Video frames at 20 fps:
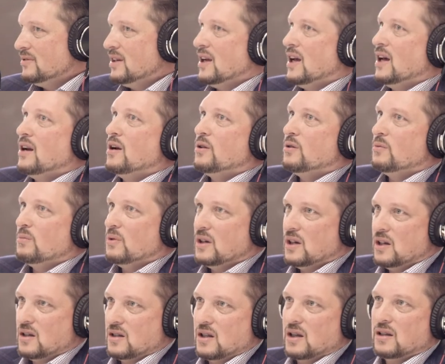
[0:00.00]
He had other
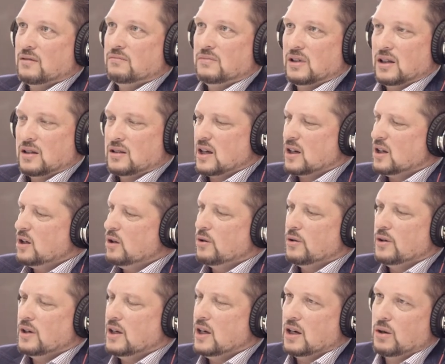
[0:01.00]
monies that he's like, you
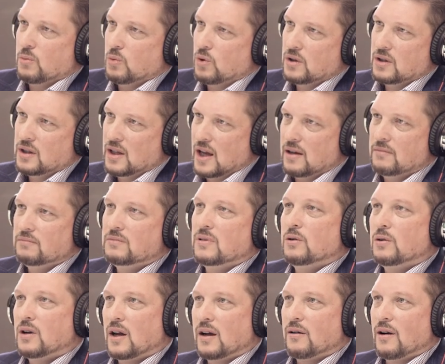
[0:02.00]
don't need any more than that.
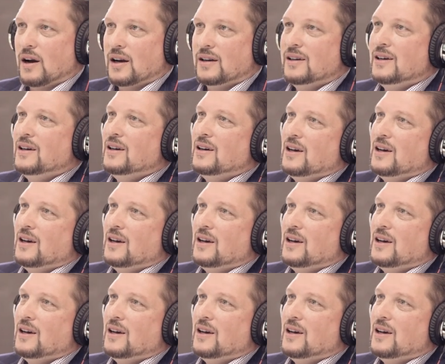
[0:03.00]
Okay, great.